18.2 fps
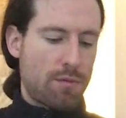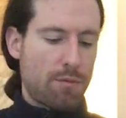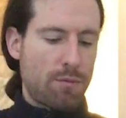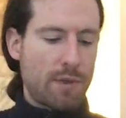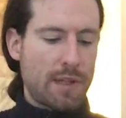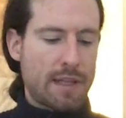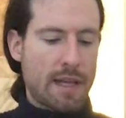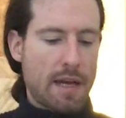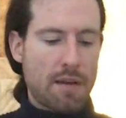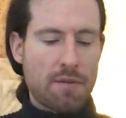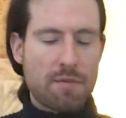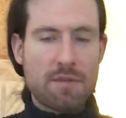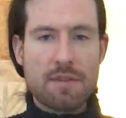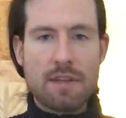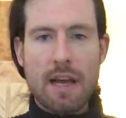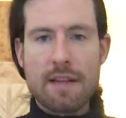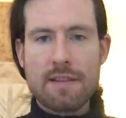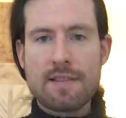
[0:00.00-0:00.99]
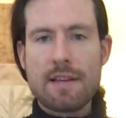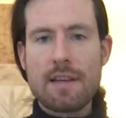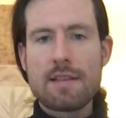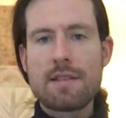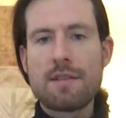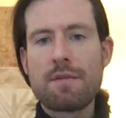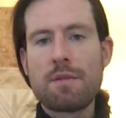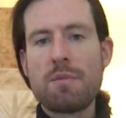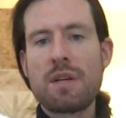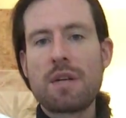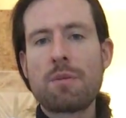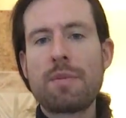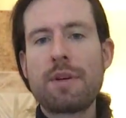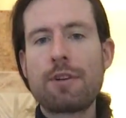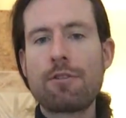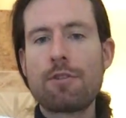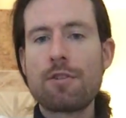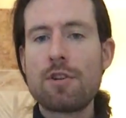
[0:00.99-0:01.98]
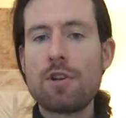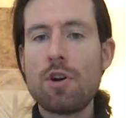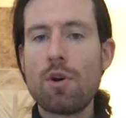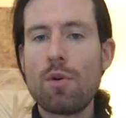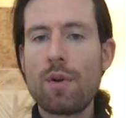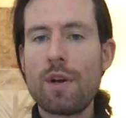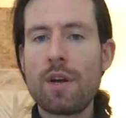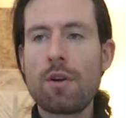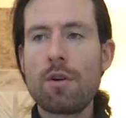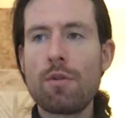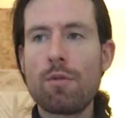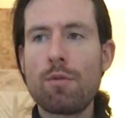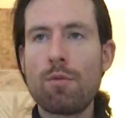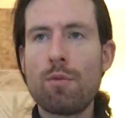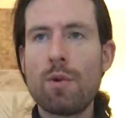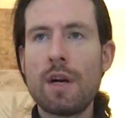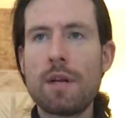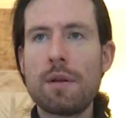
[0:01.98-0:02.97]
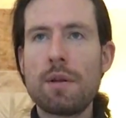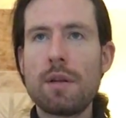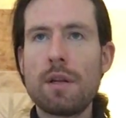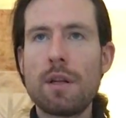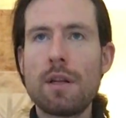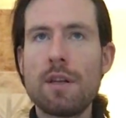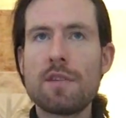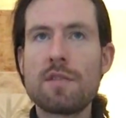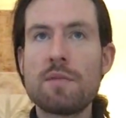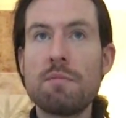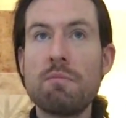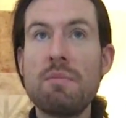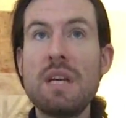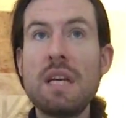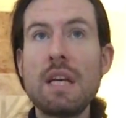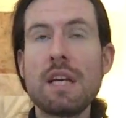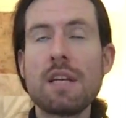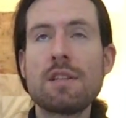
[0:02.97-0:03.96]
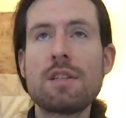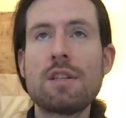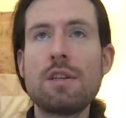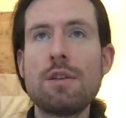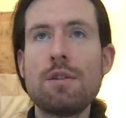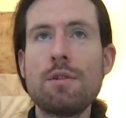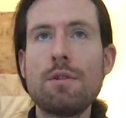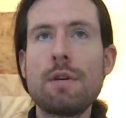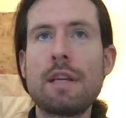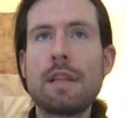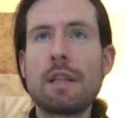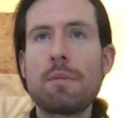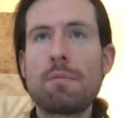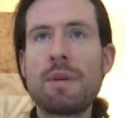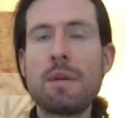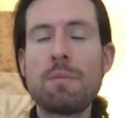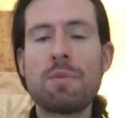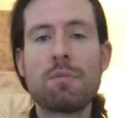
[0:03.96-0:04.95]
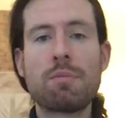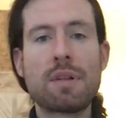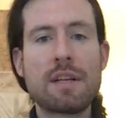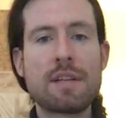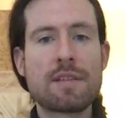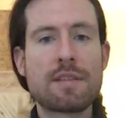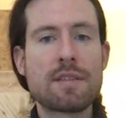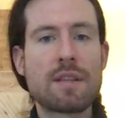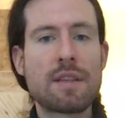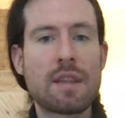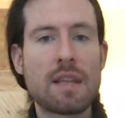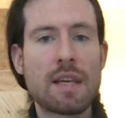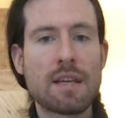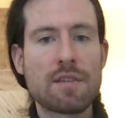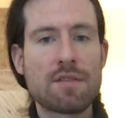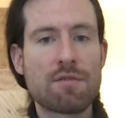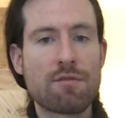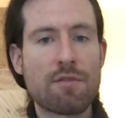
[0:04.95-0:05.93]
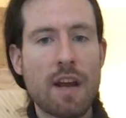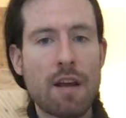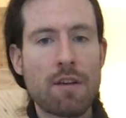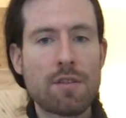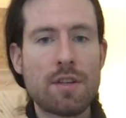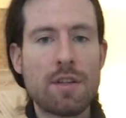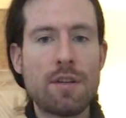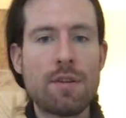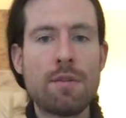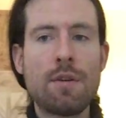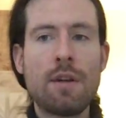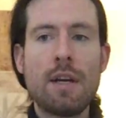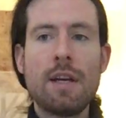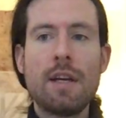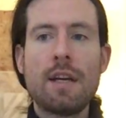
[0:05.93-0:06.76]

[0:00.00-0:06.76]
with that sense of the bigger picture, knowing what is meaning to you in the people, places, and things around you,